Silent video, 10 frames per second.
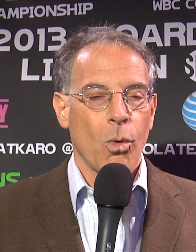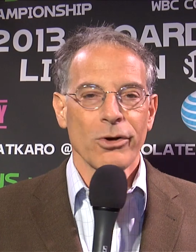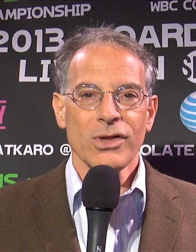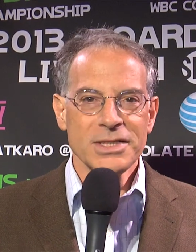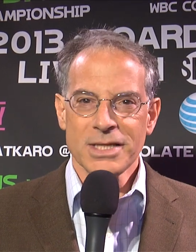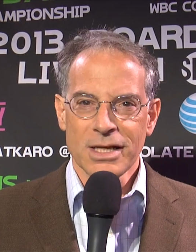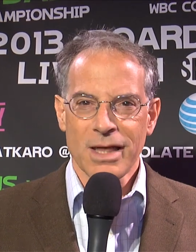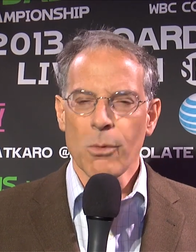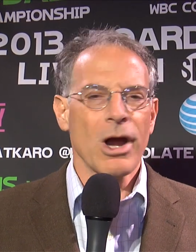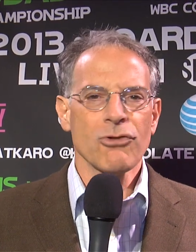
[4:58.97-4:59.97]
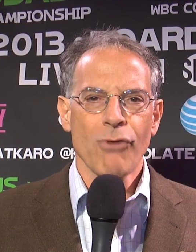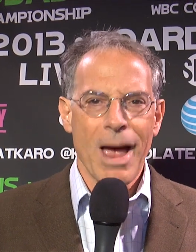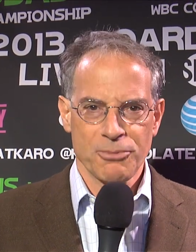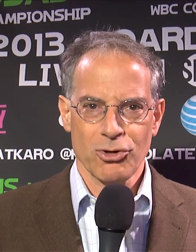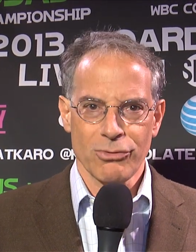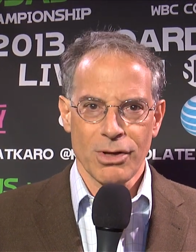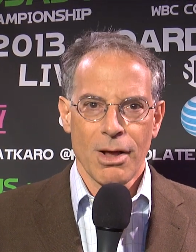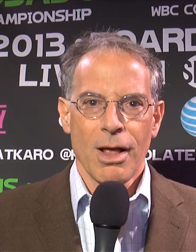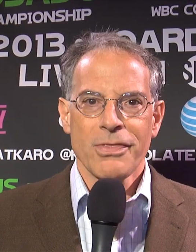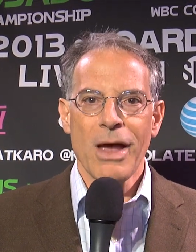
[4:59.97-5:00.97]
were listening. They were enraptured.
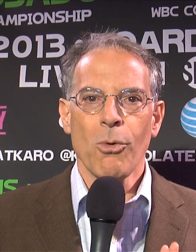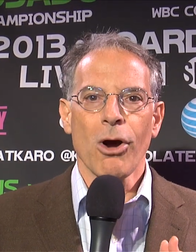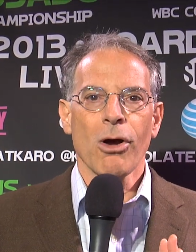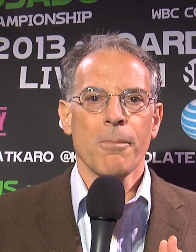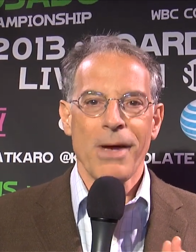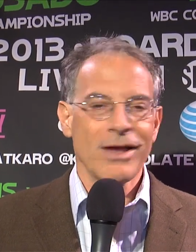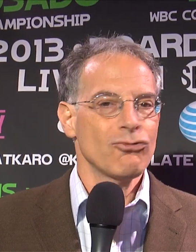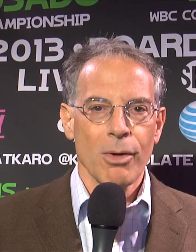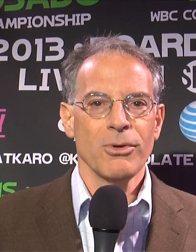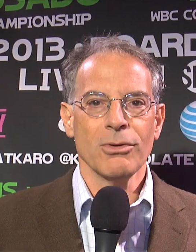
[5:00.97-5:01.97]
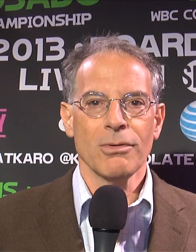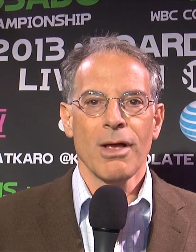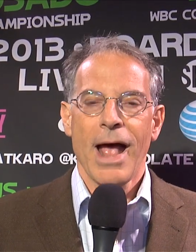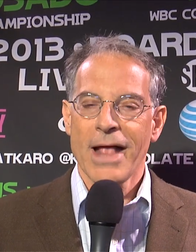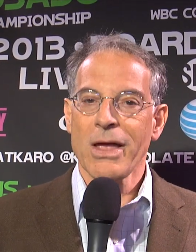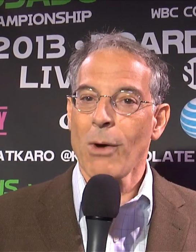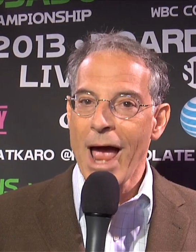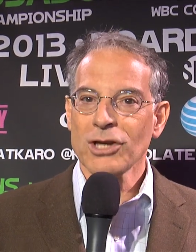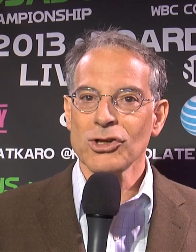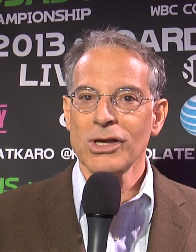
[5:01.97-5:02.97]
They were paying tribute. And they
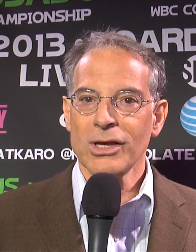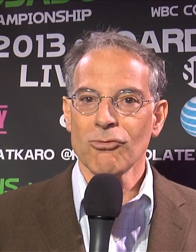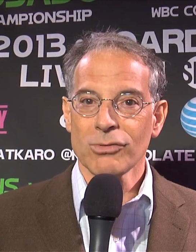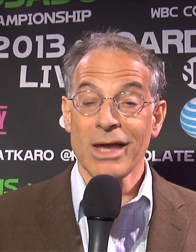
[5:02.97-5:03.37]
actually